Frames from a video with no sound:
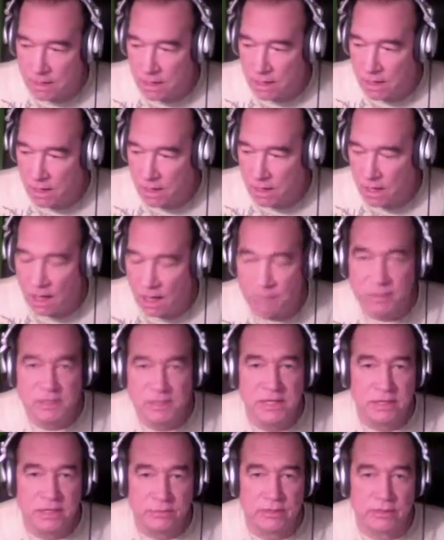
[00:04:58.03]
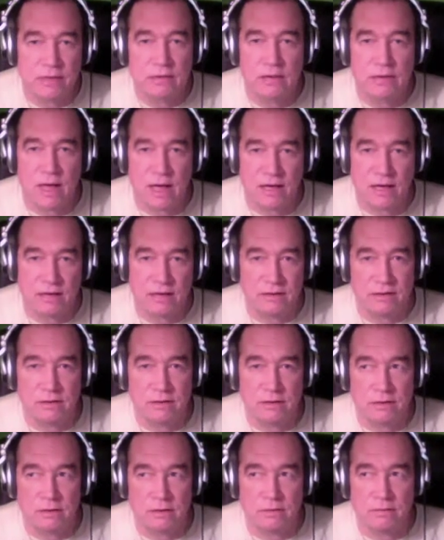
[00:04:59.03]
been hearing a lot
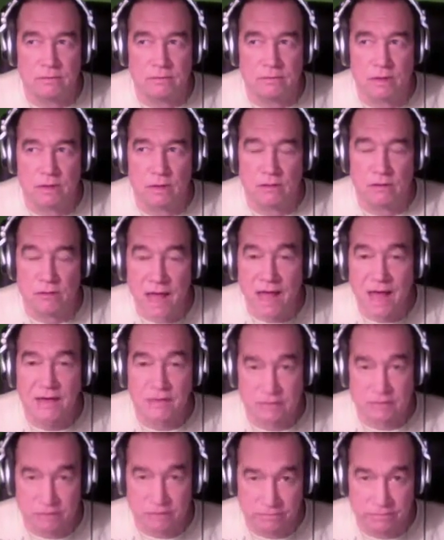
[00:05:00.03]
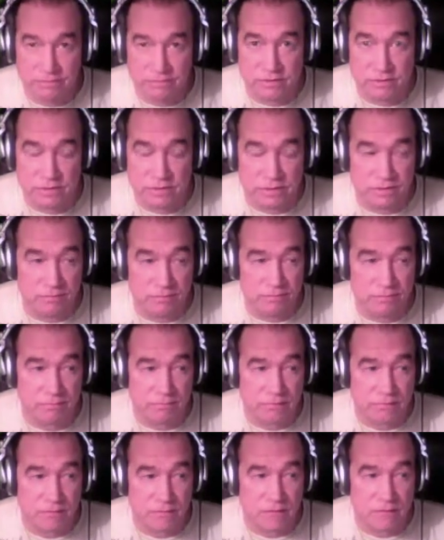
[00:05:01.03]
of
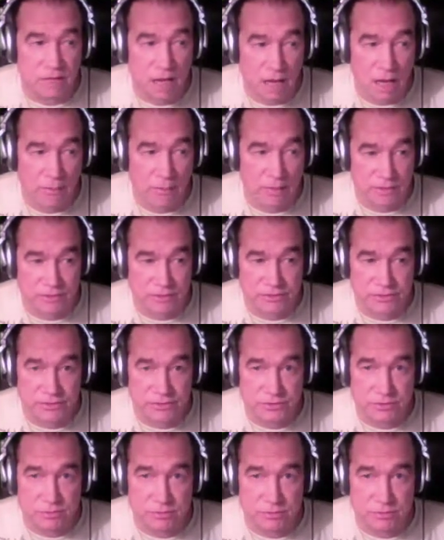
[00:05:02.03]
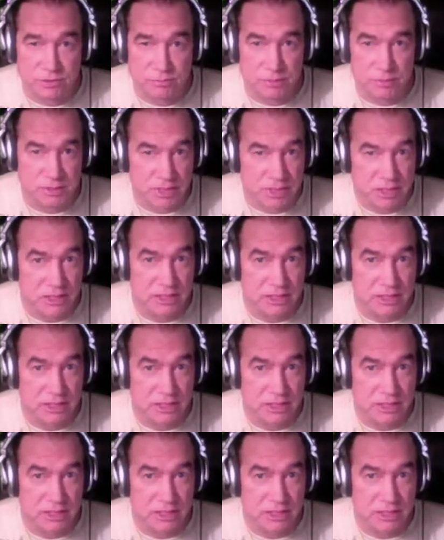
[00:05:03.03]
comments, particularly from